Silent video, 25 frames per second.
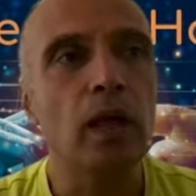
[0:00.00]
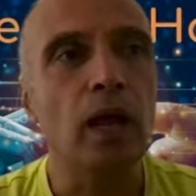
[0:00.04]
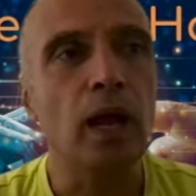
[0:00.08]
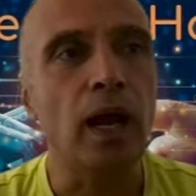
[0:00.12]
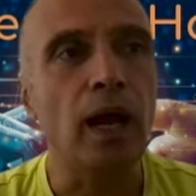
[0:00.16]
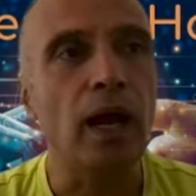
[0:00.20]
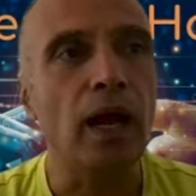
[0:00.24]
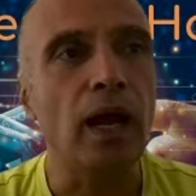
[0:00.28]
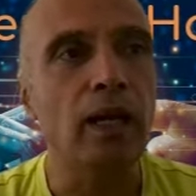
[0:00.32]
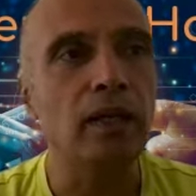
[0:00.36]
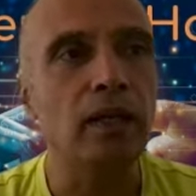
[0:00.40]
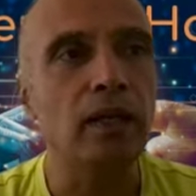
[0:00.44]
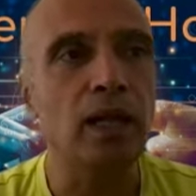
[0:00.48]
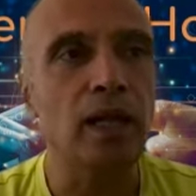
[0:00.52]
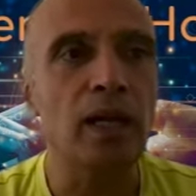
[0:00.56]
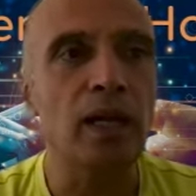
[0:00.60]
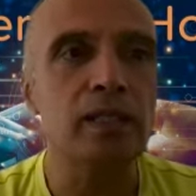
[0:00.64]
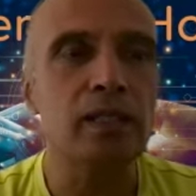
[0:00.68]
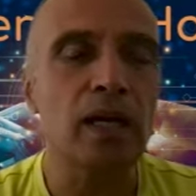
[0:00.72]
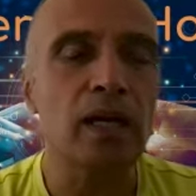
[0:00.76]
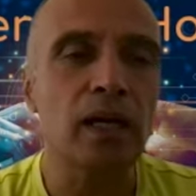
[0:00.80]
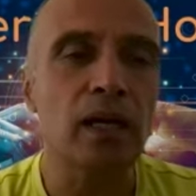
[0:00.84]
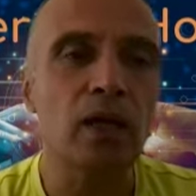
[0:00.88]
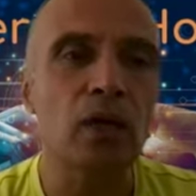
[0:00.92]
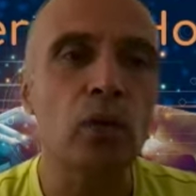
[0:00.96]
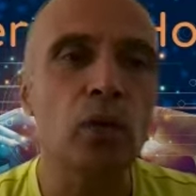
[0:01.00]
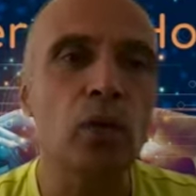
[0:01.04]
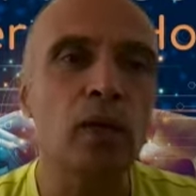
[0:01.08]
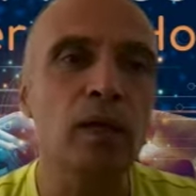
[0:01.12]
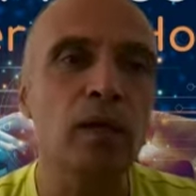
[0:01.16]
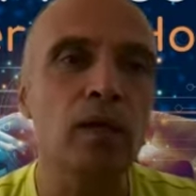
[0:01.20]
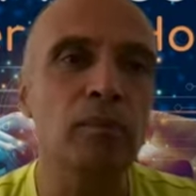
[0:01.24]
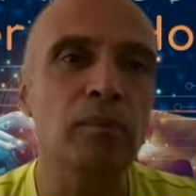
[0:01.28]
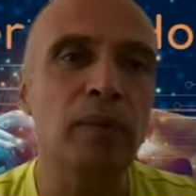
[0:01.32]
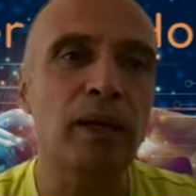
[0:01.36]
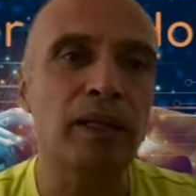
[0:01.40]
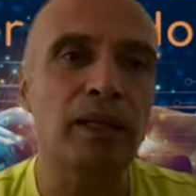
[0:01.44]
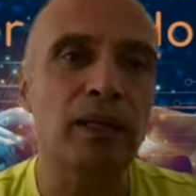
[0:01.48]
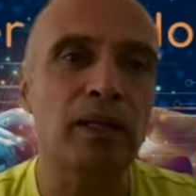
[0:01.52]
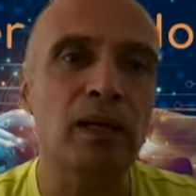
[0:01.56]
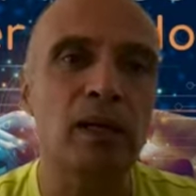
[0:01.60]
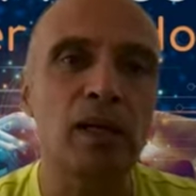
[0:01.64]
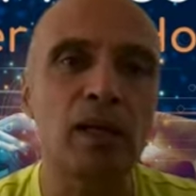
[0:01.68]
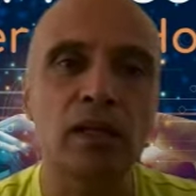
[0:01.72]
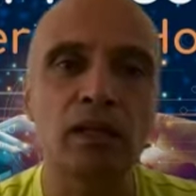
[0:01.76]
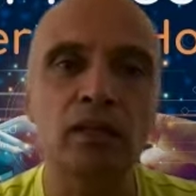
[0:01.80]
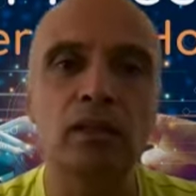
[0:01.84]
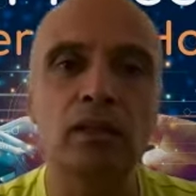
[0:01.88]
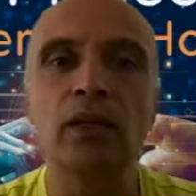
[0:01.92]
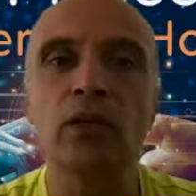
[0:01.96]
And then I started doing better at
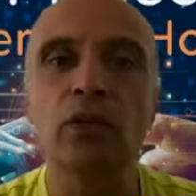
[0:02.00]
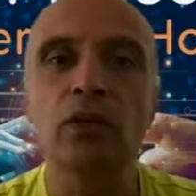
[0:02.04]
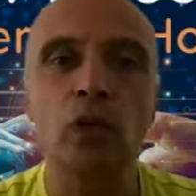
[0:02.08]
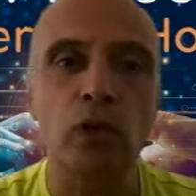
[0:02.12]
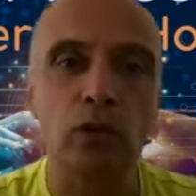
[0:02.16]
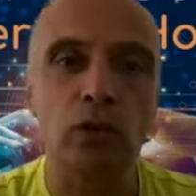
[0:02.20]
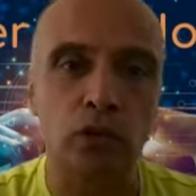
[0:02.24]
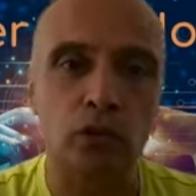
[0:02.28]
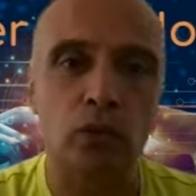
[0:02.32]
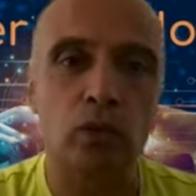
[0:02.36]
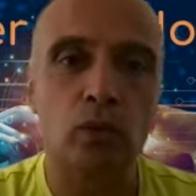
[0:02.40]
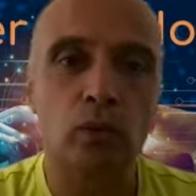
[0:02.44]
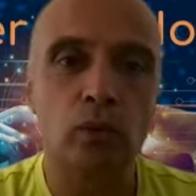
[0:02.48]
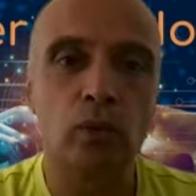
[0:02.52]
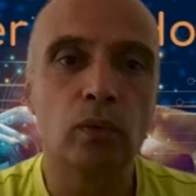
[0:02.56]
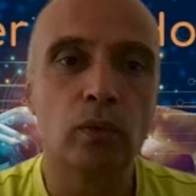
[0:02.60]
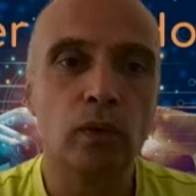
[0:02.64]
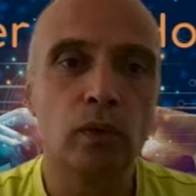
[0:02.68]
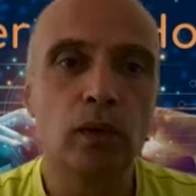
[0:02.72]
other things also.